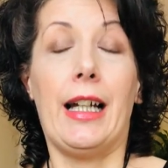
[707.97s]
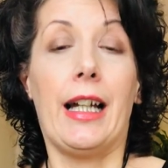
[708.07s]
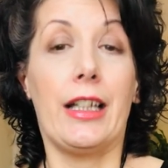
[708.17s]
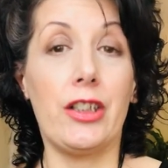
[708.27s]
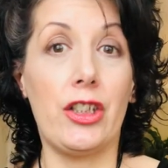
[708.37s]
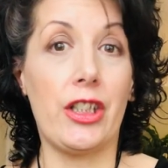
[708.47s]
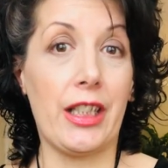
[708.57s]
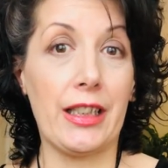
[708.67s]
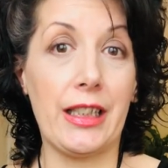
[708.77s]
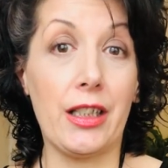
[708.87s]
And she
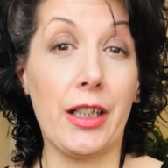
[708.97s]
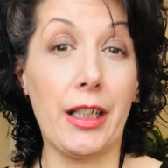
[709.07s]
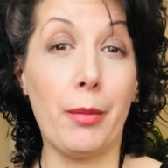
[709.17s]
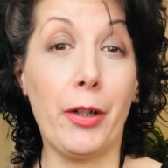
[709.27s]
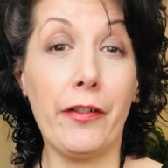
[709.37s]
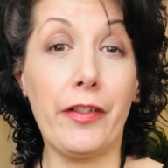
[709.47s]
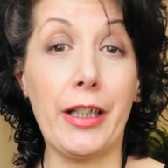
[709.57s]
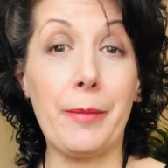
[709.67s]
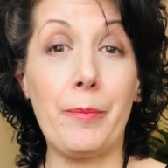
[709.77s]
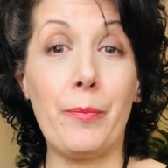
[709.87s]
suggested I come off
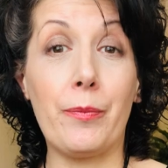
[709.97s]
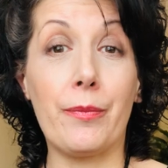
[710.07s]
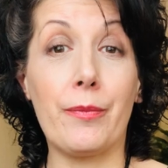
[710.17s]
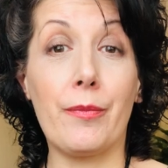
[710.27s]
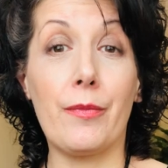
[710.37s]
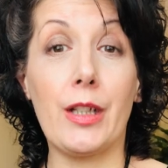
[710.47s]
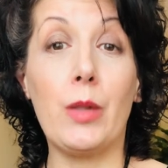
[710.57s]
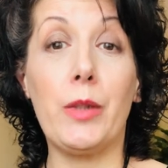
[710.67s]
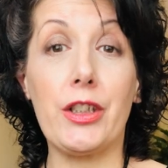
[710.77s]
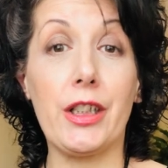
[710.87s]
it,
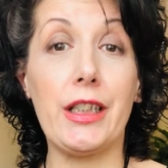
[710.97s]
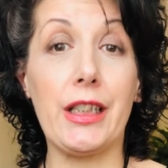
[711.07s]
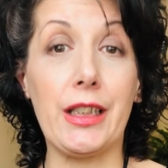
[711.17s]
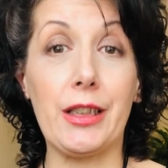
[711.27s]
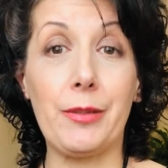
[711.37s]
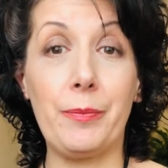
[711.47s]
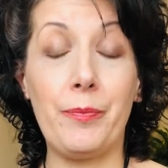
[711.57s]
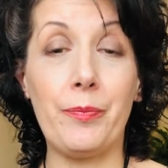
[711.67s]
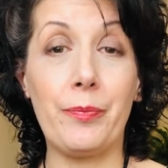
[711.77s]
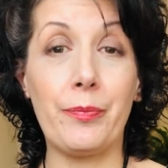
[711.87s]
which I did.
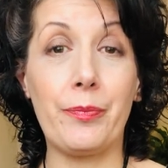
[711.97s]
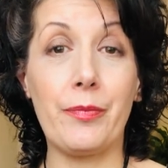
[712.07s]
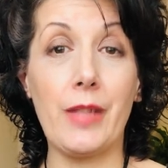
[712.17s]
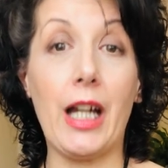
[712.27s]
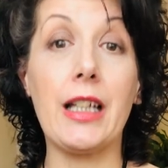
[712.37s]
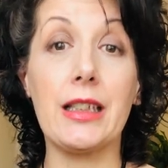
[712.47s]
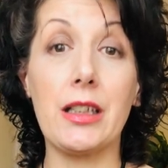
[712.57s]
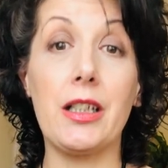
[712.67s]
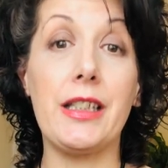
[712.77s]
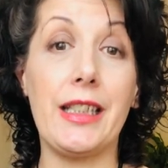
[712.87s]
And as
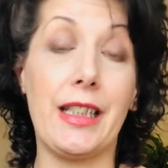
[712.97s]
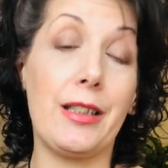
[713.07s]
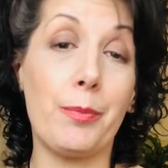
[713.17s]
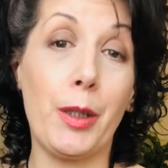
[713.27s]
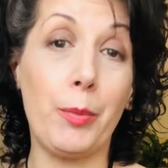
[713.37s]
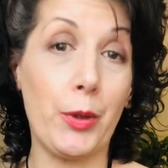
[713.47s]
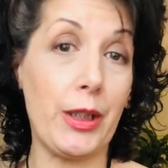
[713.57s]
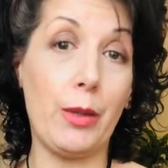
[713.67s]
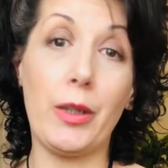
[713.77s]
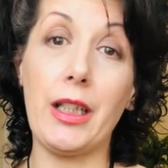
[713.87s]
I did, my
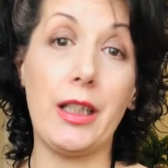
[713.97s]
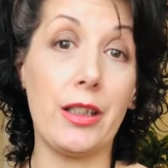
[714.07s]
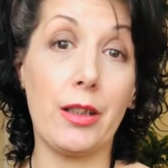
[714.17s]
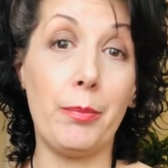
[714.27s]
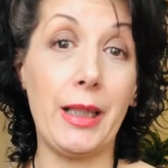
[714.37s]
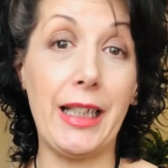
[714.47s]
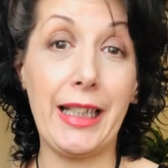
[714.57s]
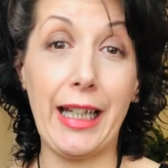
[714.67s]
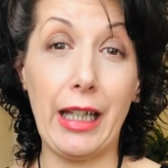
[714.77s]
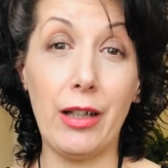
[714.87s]
body went into complete
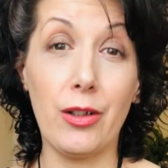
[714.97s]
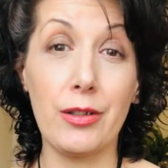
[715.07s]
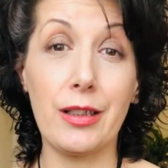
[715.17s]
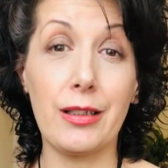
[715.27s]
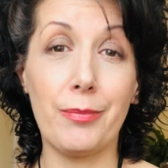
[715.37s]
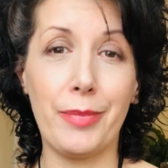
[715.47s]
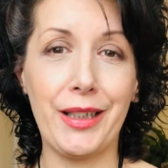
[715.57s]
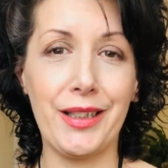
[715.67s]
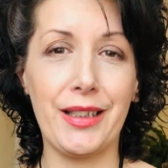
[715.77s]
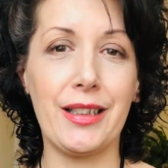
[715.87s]
chaos
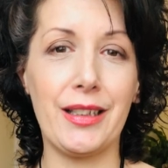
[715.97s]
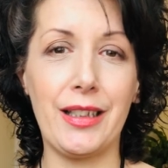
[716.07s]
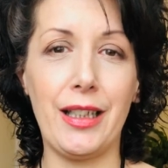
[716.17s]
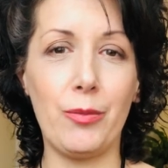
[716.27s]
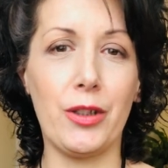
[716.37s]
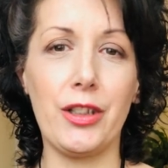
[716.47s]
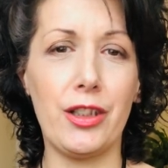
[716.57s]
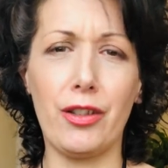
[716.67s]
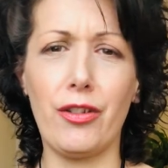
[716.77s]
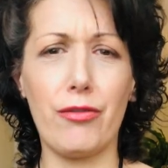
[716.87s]
because it wanted
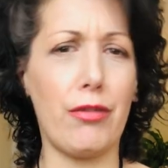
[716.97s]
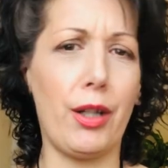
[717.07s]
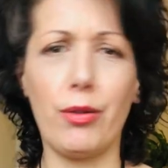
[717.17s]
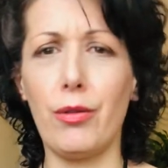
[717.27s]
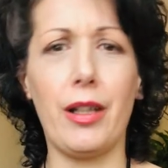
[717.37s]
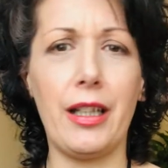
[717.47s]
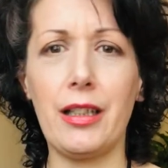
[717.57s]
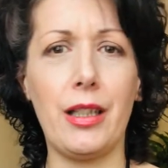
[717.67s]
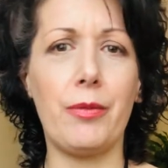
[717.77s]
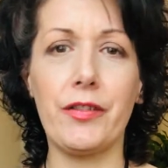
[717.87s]
to throw all, it was